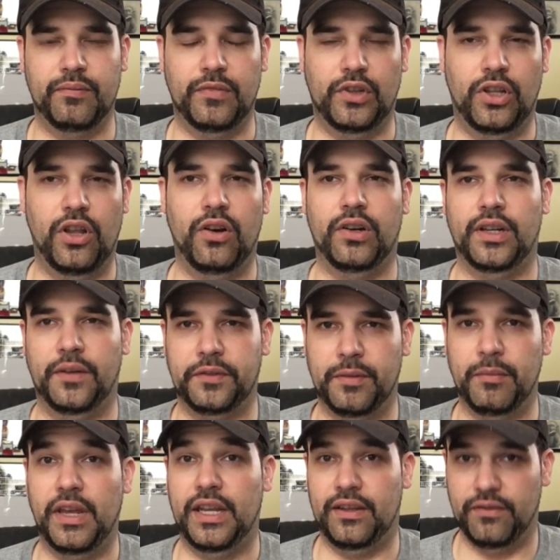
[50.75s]
long enough to
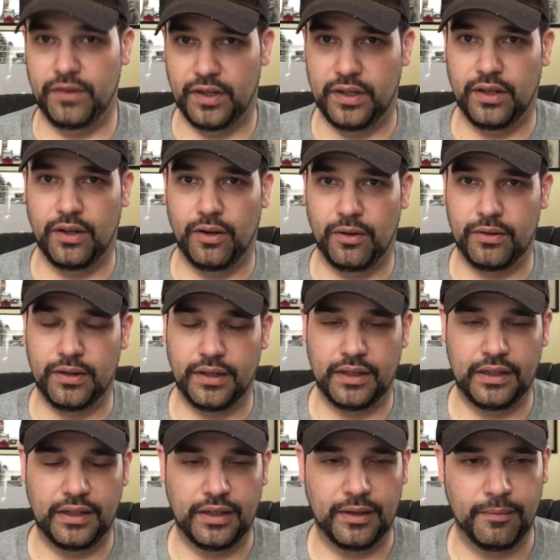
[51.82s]
make a video.
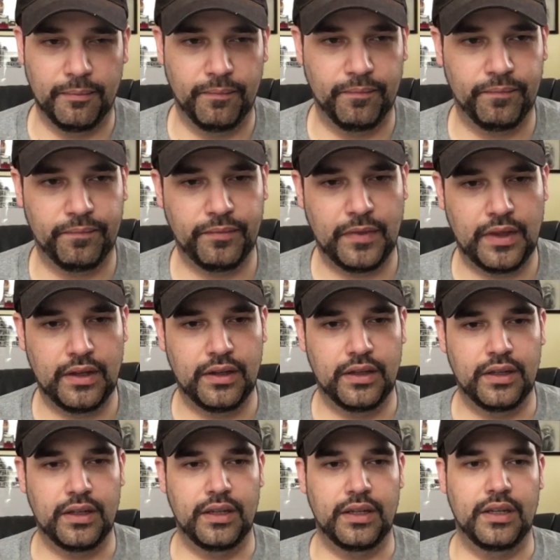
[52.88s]

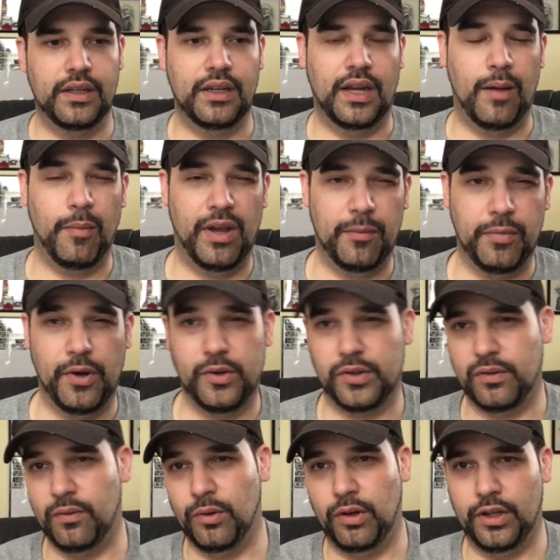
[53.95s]
I might post a
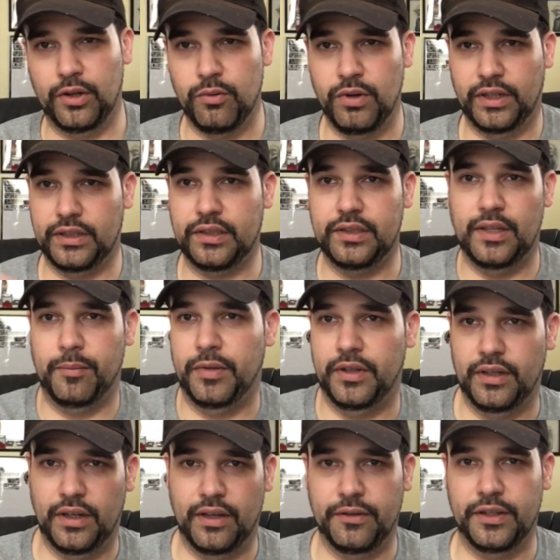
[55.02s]
really quick snippet
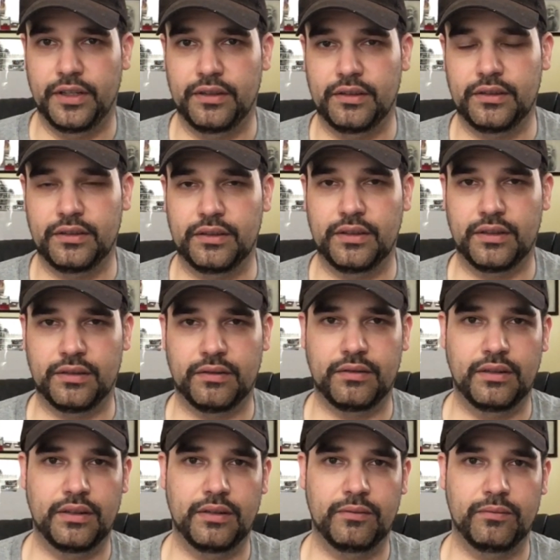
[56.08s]
of it
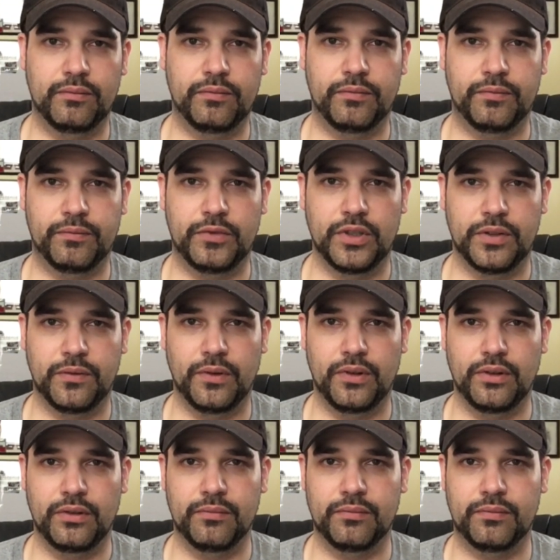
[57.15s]
just
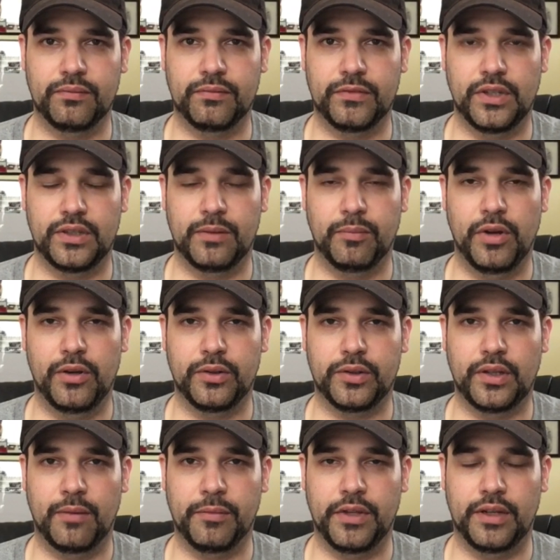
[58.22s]
to post
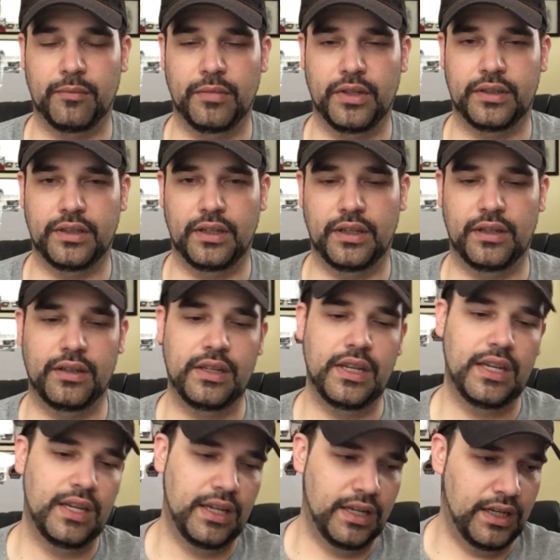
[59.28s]
something, but
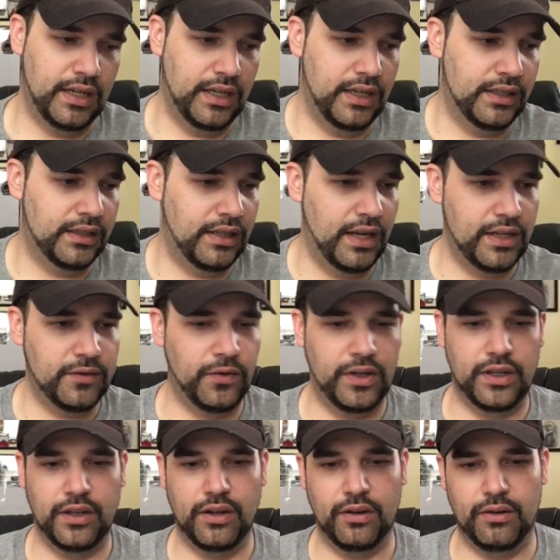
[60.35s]
today's
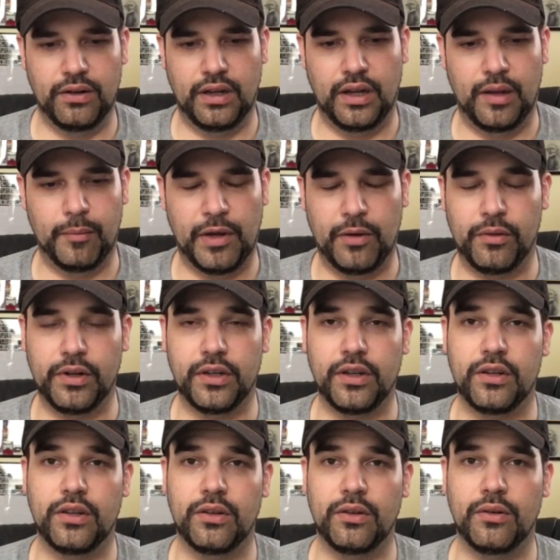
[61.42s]
video, I wanted to
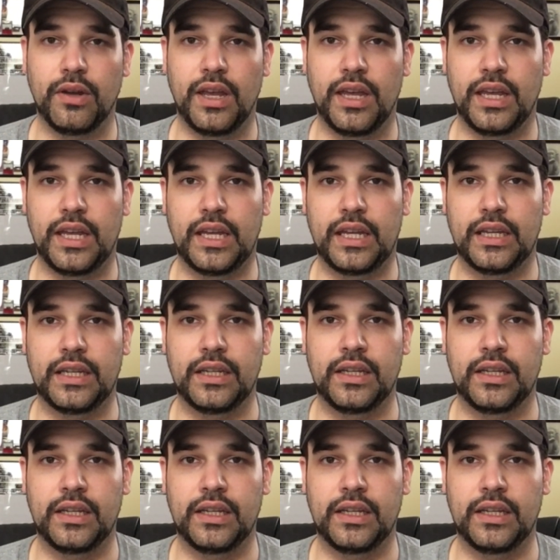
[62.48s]
do a